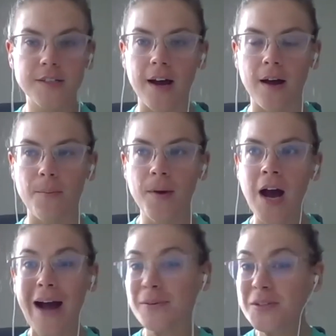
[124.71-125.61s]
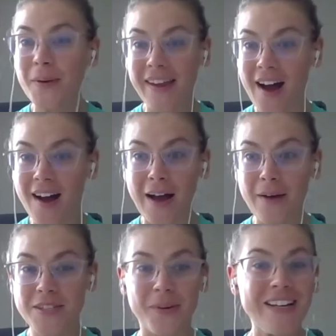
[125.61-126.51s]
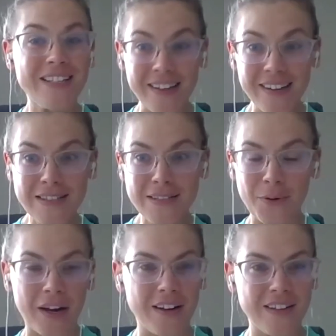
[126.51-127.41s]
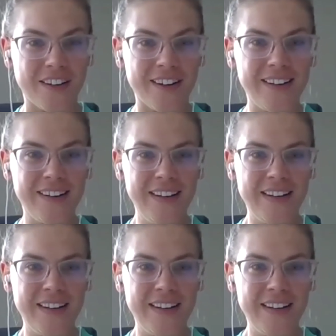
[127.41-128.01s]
Um, I was quite young. I was 26 when I got started